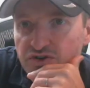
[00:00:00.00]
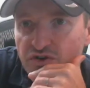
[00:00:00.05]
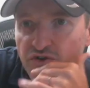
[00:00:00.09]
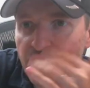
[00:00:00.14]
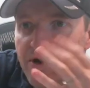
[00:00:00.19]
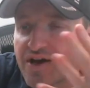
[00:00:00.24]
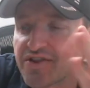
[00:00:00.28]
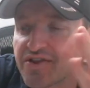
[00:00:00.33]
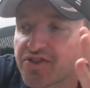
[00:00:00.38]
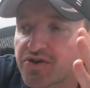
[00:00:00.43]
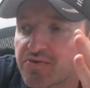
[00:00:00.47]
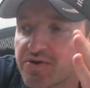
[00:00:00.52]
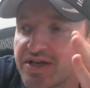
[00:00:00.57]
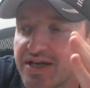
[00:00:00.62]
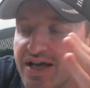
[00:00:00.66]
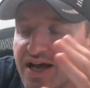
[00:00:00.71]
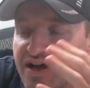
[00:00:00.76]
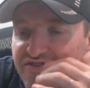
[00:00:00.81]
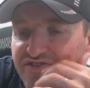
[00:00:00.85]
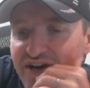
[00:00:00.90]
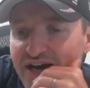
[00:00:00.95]
I drove around three
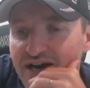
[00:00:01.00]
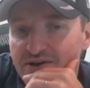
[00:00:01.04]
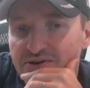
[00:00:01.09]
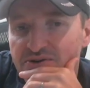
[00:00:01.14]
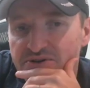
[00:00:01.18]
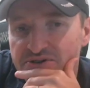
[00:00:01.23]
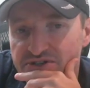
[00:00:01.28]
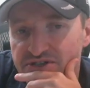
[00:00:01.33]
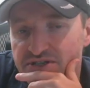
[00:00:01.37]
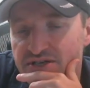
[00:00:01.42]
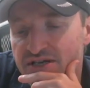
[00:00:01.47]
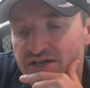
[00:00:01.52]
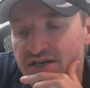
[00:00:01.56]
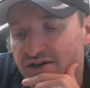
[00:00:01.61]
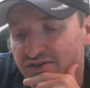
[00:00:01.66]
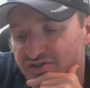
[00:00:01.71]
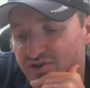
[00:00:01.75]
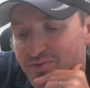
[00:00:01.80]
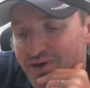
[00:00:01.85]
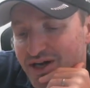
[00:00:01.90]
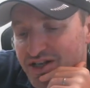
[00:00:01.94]
and a half hours
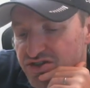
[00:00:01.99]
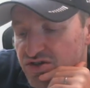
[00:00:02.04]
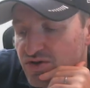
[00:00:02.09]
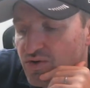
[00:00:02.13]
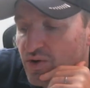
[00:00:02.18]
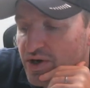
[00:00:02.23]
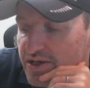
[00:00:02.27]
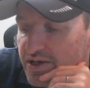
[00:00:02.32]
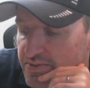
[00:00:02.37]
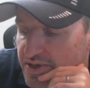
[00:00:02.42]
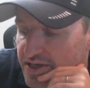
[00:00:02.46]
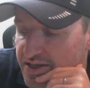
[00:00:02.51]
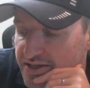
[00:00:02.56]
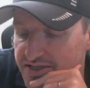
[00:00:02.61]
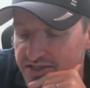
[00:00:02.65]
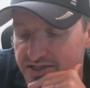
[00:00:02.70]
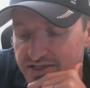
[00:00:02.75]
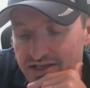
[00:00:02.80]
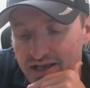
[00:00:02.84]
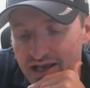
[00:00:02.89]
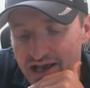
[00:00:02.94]
for about twenty
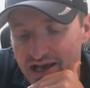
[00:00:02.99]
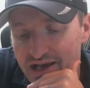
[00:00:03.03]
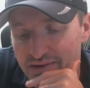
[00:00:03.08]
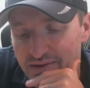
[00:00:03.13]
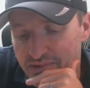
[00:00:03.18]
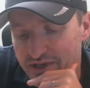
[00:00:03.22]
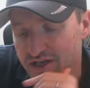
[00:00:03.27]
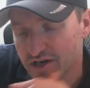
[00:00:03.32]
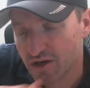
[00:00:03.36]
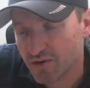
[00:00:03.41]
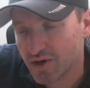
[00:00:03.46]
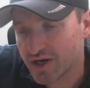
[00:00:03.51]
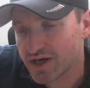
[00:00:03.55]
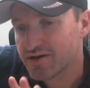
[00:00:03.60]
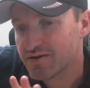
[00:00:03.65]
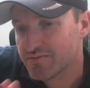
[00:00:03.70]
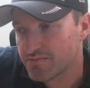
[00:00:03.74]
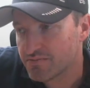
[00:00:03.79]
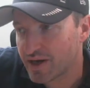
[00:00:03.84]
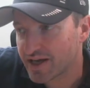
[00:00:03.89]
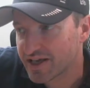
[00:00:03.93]
minutes. And but you know
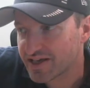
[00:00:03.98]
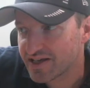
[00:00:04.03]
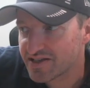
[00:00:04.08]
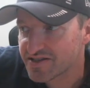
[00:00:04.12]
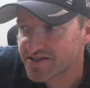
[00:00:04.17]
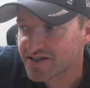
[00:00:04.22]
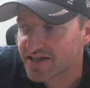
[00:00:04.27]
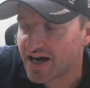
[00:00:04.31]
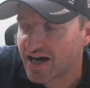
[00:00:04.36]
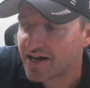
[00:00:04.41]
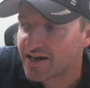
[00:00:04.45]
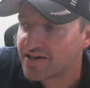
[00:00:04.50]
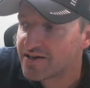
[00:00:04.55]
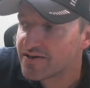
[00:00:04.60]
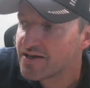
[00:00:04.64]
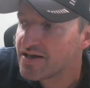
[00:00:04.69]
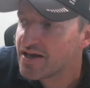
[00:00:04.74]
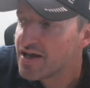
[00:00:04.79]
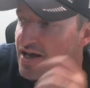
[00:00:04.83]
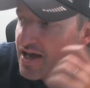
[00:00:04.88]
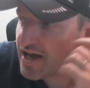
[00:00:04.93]
what? My kids got it.
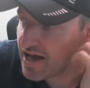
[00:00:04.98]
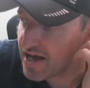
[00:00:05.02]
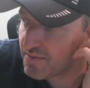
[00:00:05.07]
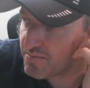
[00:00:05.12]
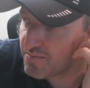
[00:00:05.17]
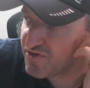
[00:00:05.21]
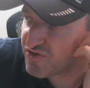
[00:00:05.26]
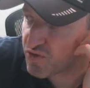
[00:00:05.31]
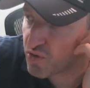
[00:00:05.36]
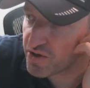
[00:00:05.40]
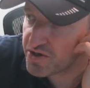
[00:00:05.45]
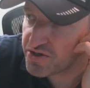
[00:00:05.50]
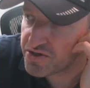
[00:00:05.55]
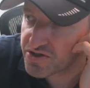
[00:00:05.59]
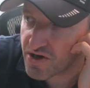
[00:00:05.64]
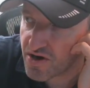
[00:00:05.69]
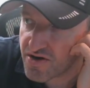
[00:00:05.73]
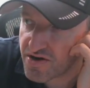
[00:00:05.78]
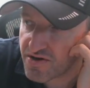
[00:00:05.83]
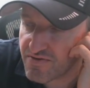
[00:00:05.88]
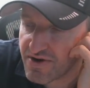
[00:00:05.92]
And before you
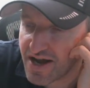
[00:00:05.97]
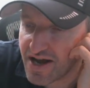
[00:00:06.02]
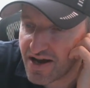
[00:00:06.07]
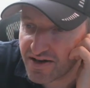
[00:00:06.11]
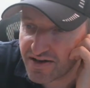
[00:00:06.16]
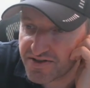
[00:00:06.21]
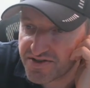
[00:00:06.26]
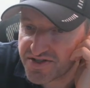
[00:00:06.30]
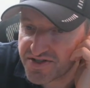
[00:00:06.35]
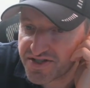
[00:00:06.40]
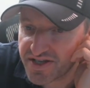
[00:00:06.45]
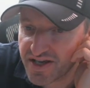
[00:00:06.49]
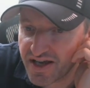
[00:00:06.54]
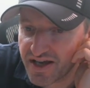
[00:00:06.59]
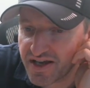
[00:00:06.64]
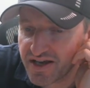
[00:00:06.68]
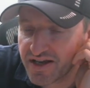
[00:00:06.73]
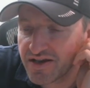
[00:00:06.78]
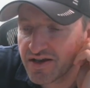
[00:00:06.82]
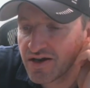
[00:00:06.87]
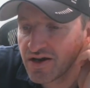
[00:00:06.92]
turn around and
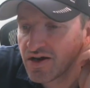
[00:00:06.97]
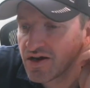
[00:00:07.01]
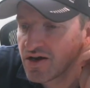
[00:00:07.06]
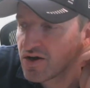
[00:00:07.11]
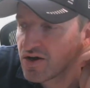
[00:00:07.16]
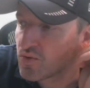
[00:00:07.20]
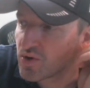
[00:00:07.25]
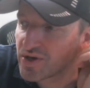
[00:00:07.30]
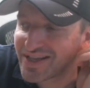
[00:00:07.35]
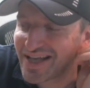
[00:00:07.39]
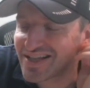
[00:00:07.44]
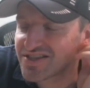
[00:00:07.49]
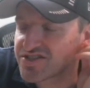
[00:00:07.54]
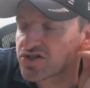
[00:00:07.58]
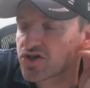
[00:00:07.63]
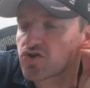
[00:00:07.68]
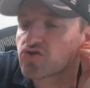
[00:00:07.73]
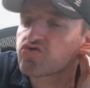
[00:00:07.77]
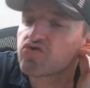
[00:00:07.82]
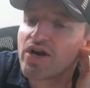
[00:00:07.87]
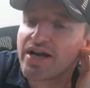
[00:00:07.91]
say, well, that's
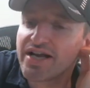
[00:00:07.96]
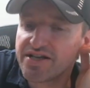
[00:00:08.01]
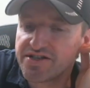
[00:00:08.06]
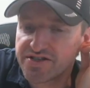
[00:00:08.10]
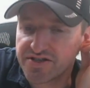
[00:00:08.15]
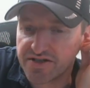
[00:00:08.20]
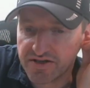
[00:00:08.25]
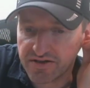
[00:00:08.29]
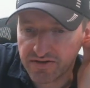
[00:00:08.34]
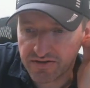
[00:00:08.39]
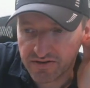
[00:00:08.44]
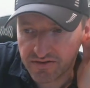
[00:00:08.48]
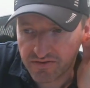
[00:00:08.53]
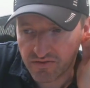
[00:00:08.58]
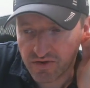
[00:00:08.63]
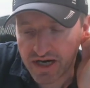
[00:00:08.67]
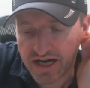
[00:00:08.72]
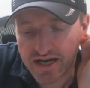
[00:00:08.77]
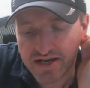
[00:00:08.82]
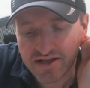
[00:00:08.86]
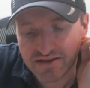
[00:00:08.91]
crazy,
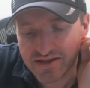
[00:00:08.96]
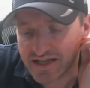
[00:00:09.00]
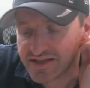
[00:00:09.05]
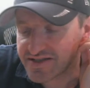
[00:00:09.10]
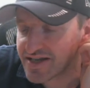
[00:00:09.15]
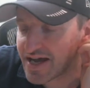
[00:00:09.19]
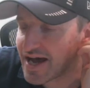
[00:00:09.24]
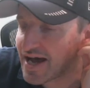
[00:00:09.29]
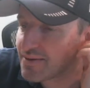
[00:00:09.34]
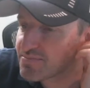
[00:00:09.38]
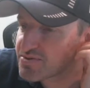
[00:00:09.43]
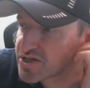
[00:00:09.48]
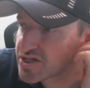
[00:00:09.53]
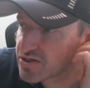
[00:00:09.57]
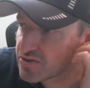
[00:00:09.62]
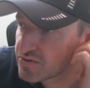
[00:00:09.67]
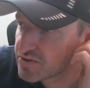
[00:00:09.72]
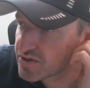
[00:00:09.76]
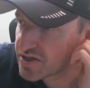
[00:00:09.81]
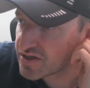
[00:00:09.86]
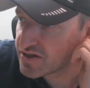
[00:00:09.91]
right? That's
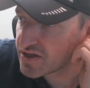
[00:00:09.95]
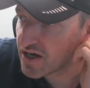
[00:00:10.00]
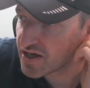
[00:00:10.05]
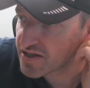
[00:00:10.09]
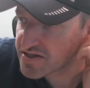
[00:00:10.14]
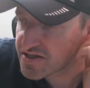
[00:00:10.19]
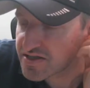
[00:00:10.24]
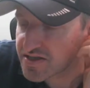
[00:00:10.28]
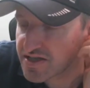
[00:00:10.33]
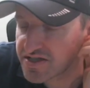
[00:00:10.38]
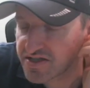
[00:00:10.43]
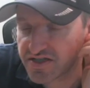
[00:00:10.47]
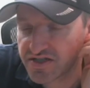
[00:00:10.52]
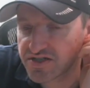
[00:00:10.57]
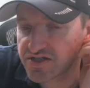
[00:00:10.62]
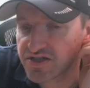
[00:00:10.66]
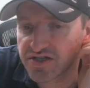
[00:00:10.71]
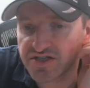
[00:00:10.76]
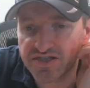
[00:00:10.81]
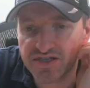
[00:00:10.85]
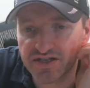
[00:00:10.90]
absolutely nuts. This is
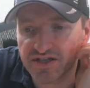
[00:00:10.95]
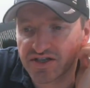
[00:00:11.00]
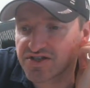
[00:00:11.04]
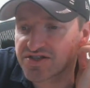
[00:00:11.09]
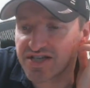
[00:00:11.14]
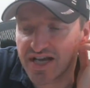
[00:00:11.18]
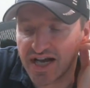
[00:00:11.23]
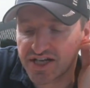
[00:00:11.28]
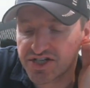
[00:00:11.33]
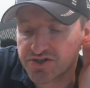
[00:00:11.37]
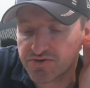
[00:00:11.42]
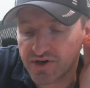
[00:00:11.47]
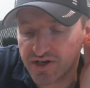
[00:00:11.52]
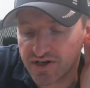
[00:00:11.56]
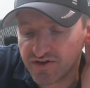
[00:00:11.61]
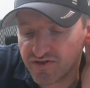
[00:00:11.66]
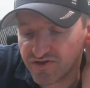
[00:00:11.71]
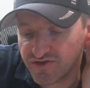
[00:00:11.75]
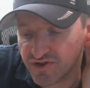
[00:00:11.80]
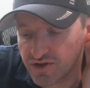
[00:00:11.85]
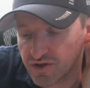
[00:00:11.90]
just an
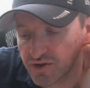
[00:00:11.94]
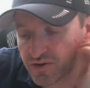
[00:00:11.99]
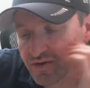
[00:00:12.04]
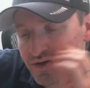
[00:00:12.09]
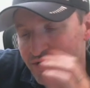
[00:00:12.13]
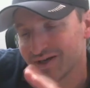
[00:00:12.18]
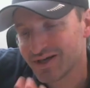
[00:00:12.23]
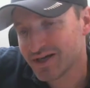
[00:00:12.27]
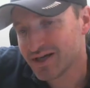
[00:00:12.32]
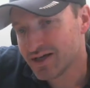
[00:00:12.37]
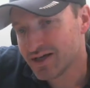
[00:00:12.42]
exaggerated flu.